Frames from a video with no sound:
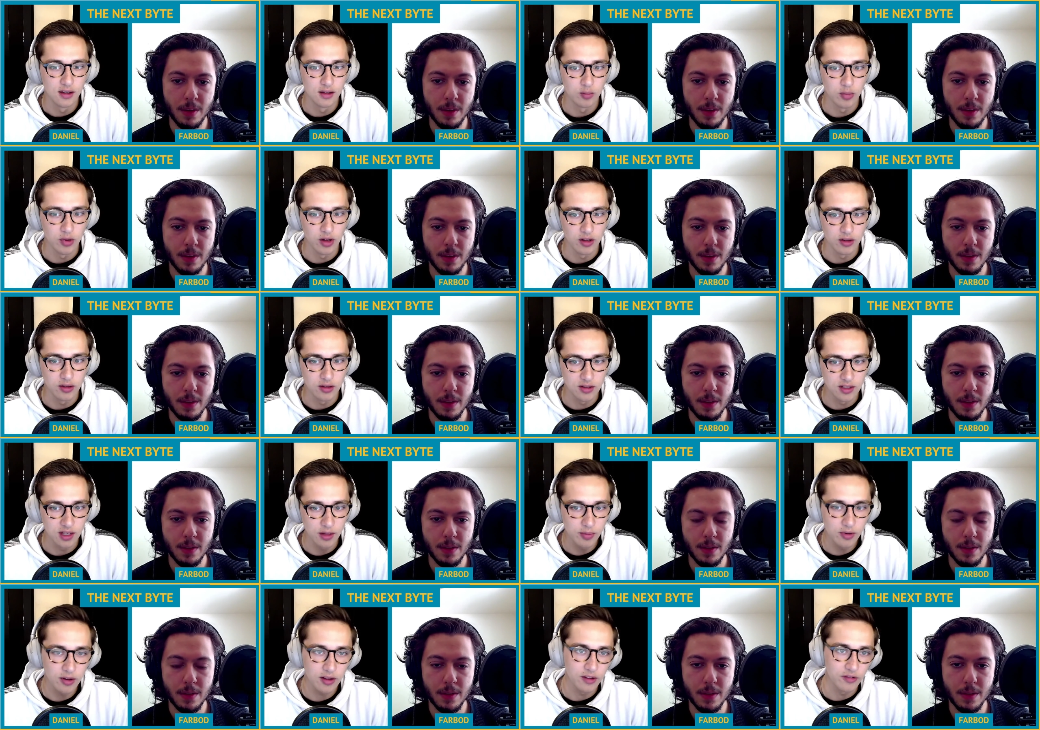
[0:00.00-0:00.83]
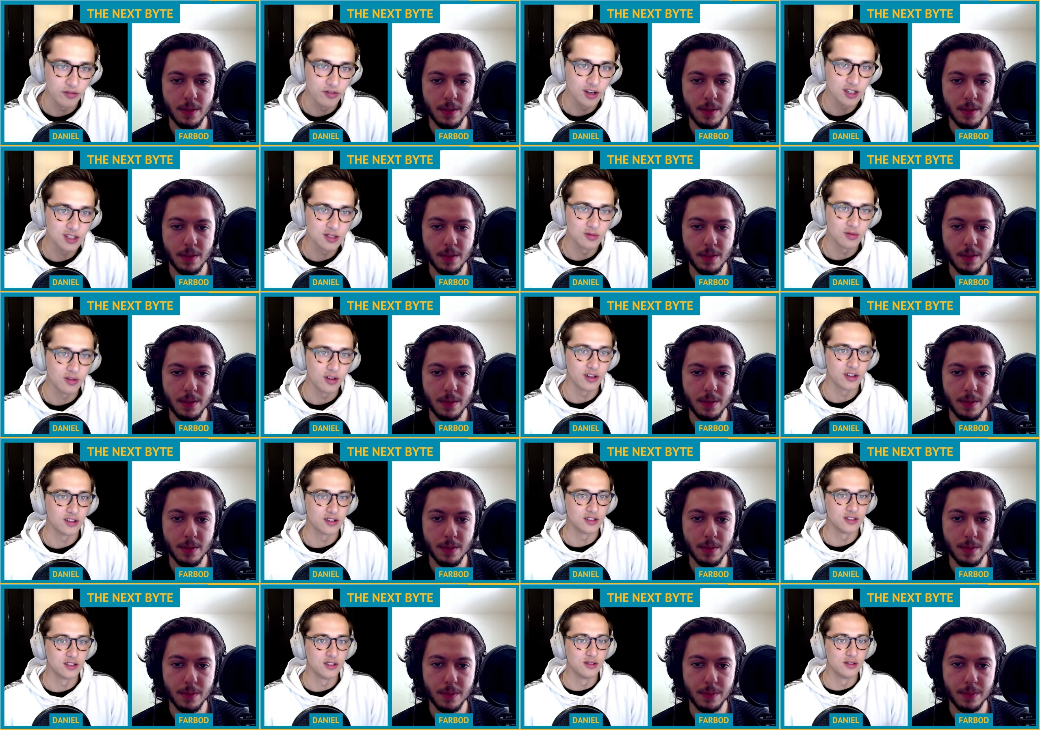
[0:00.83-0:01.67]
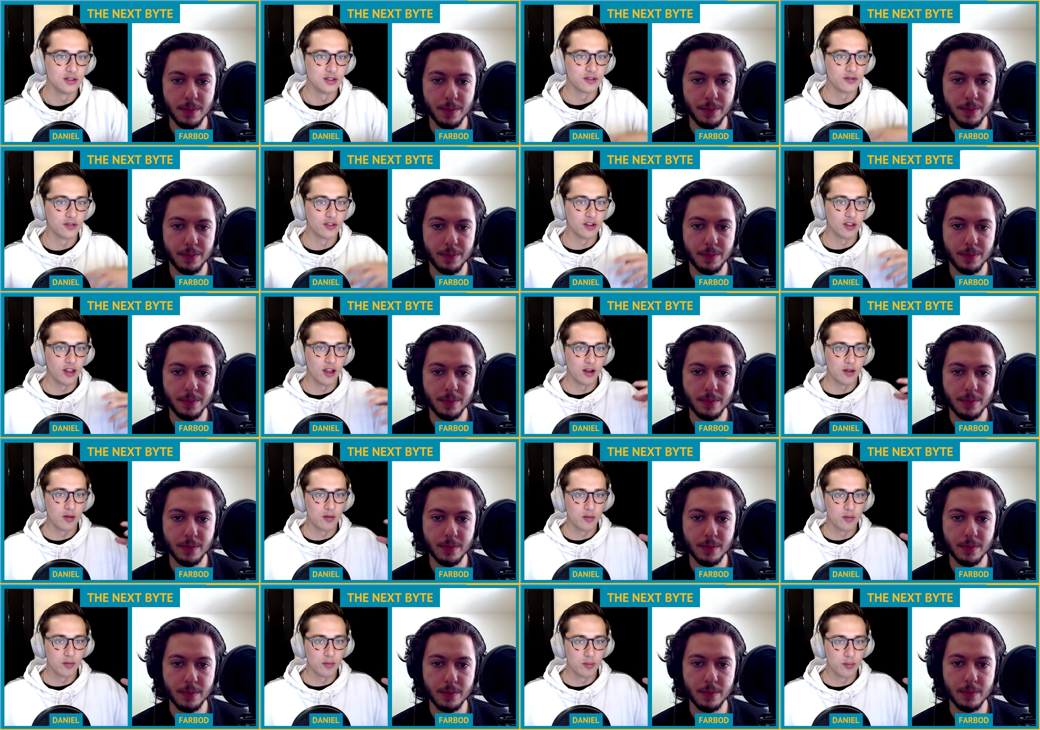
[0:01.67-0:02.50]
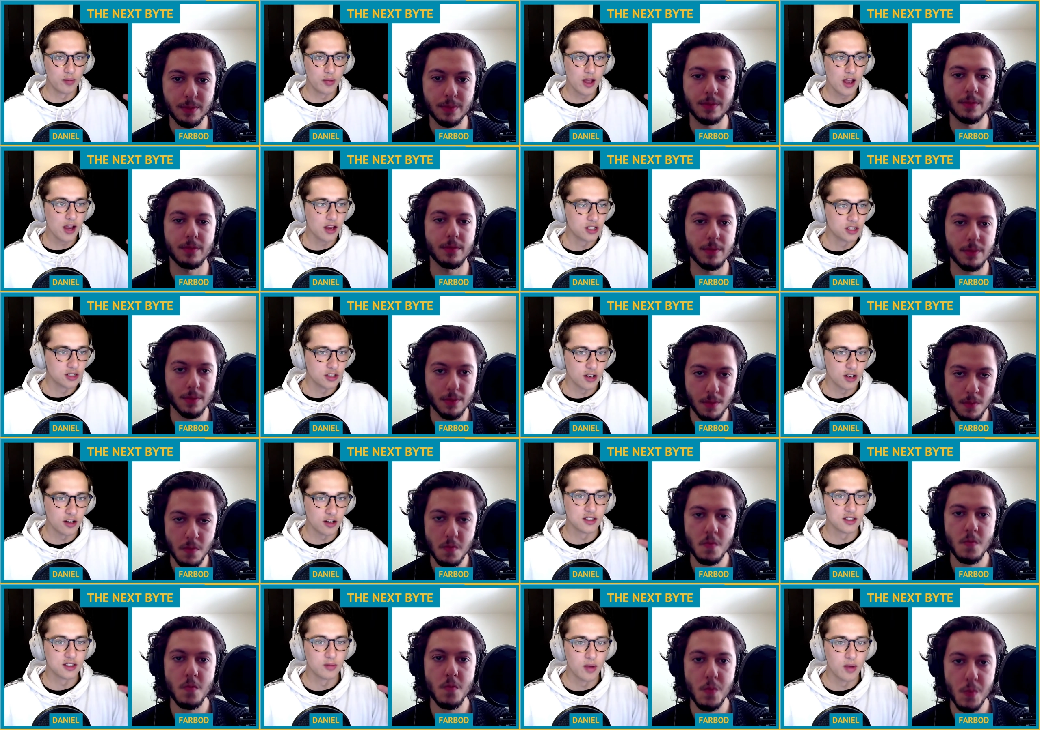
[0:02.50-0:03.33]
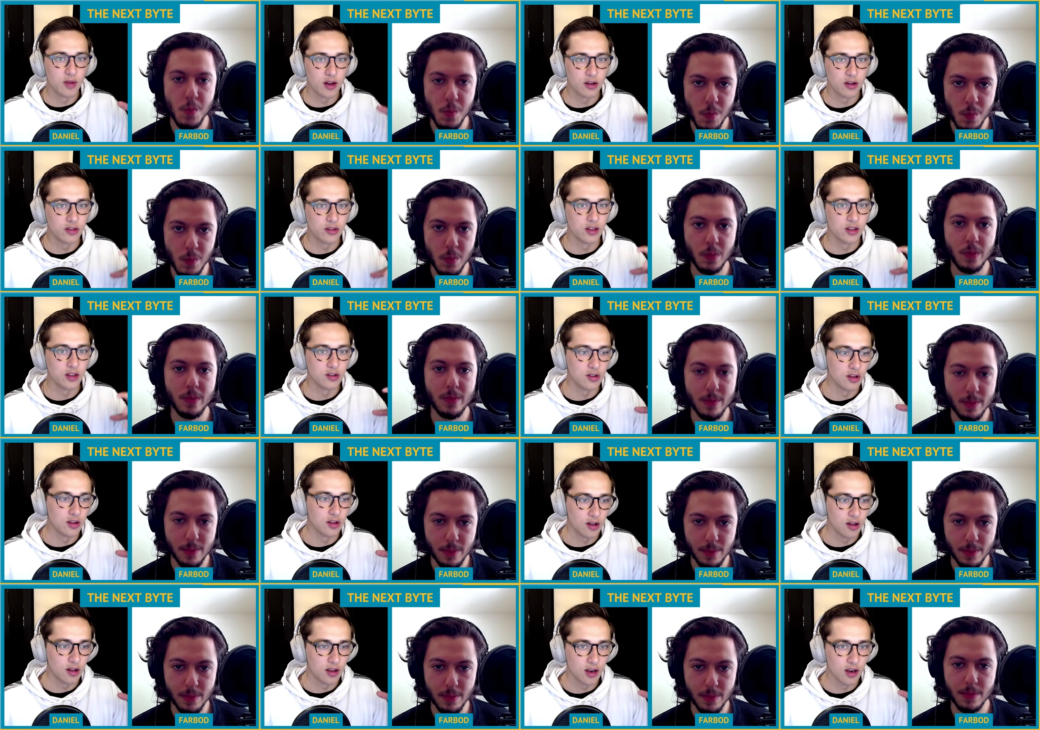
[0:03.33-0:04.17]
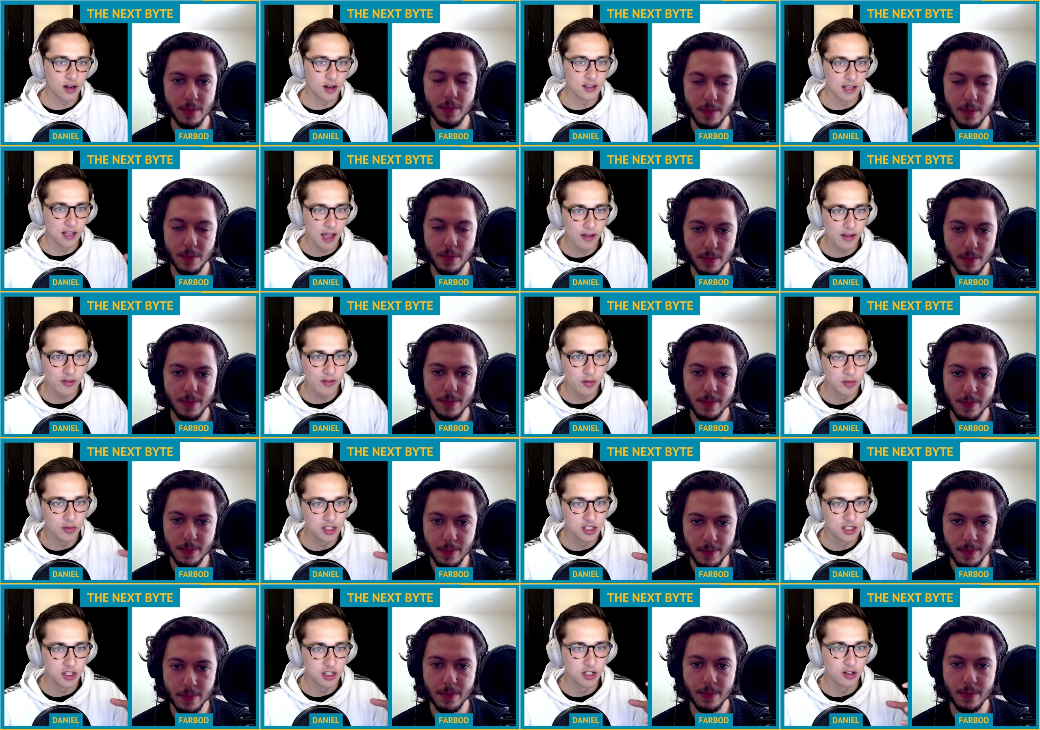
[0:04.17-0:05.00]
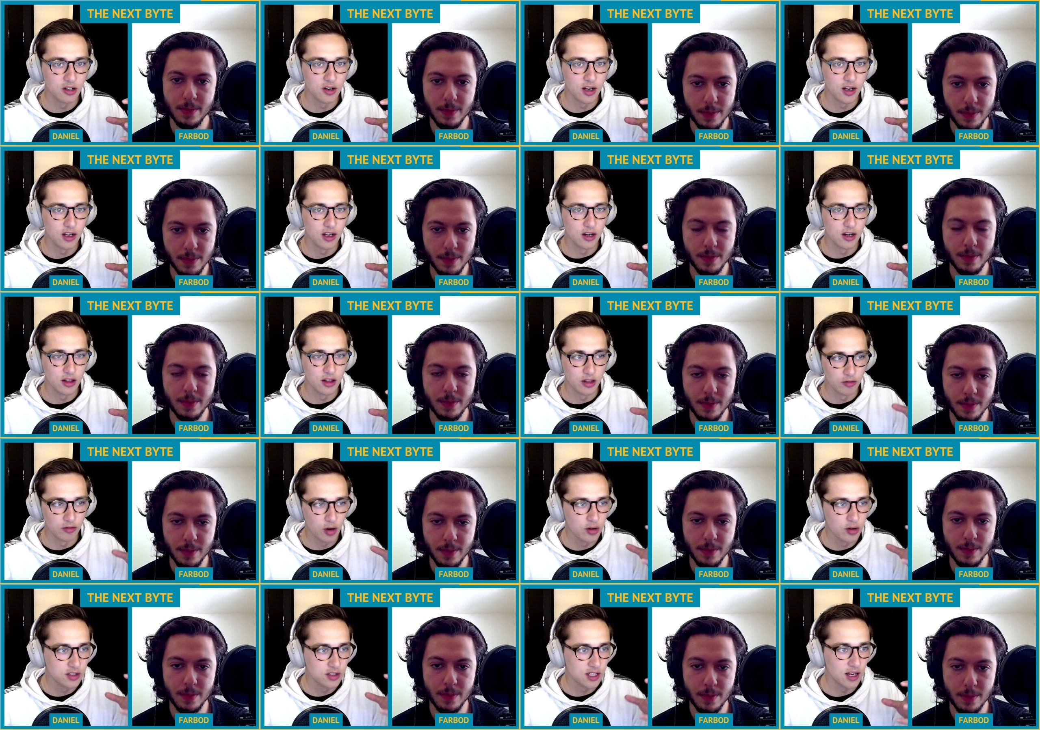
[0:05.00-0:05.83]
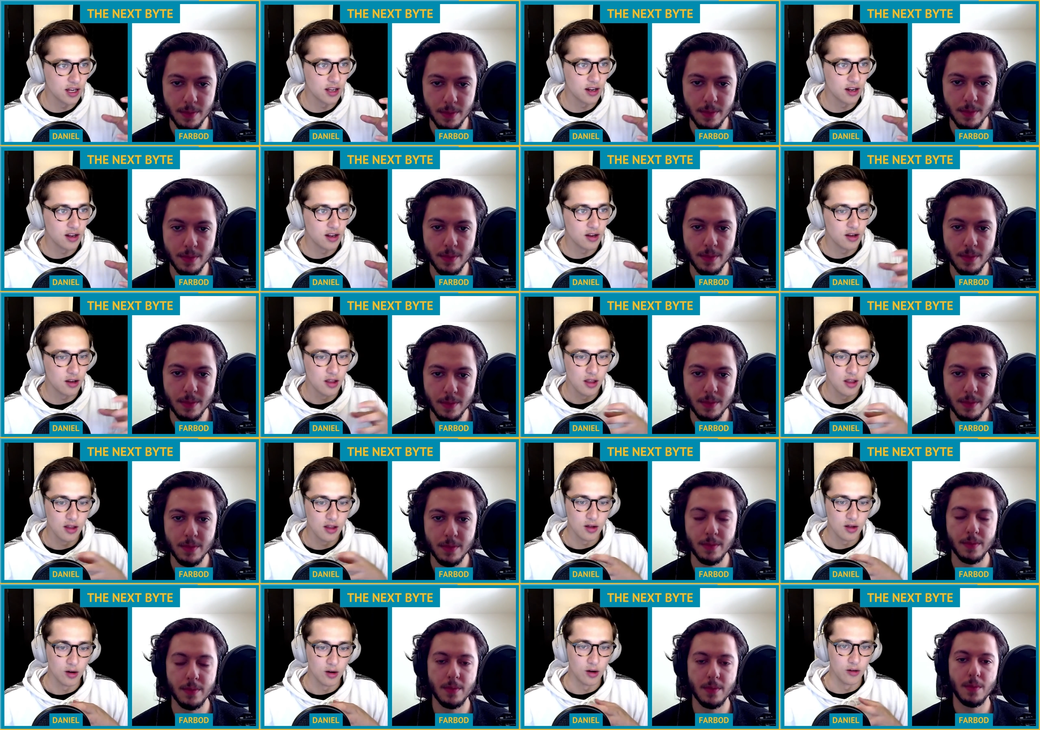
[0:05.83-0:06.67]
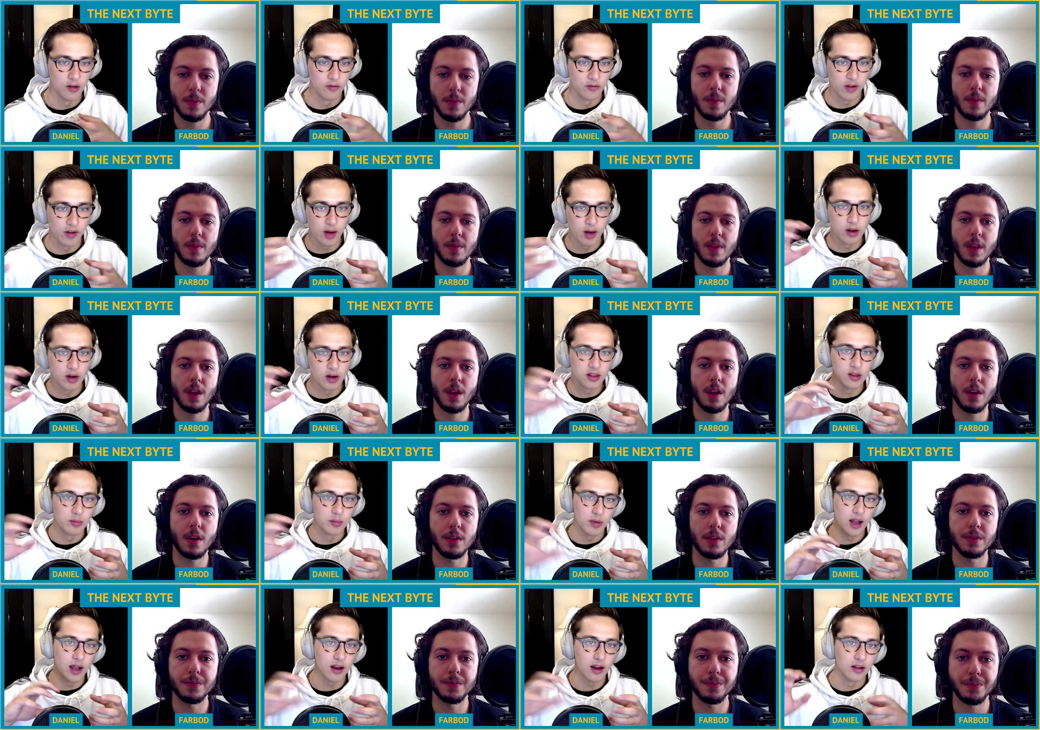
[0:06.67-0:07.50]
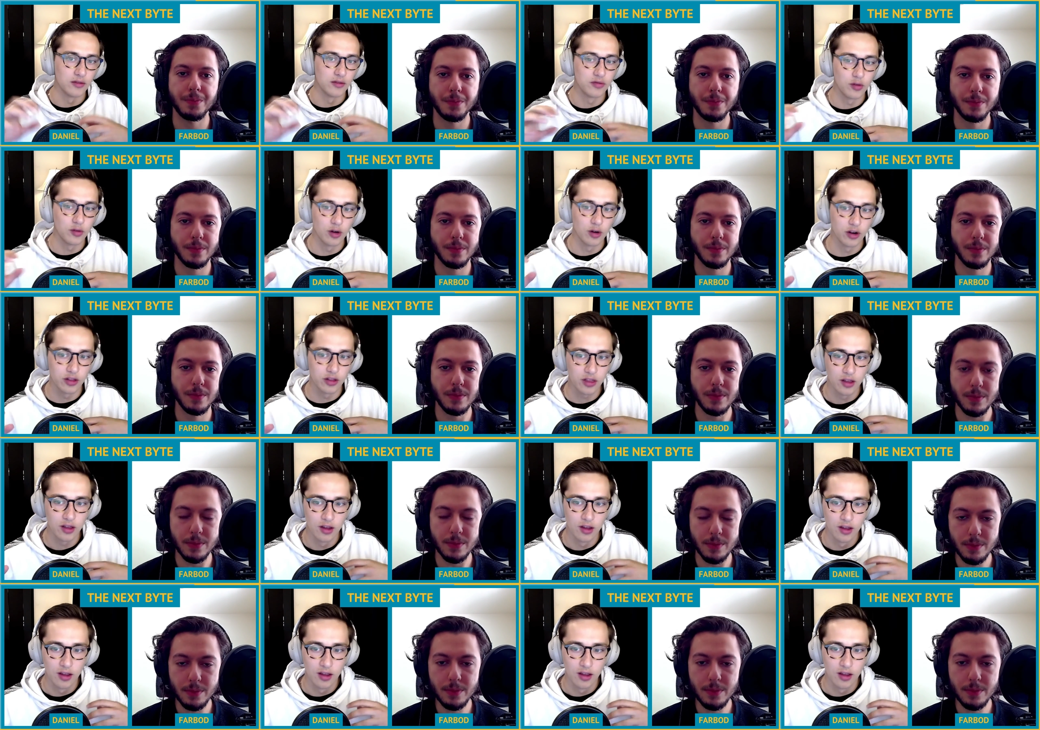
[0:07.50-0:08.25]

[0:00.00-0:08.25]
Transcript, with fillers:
Speaker 1: but typically friction welding is used for like big chunks of metal that you can connect to heavy machinery and either rotate it or vibrate them back and forth.